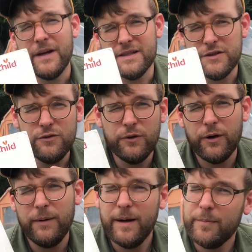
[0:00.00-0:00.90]
as you
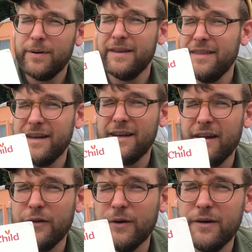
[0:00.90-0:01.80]
grow up, then
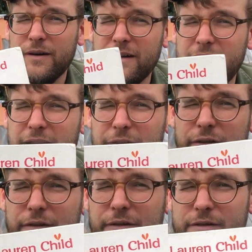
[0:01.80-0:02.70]
another
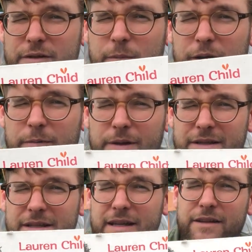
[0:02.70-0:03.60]
another small
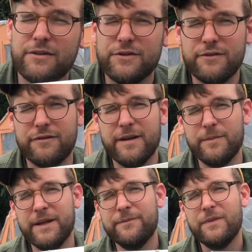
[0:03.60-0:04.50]
person enters your
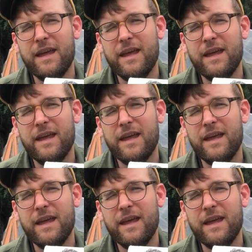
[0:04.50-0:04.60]
family.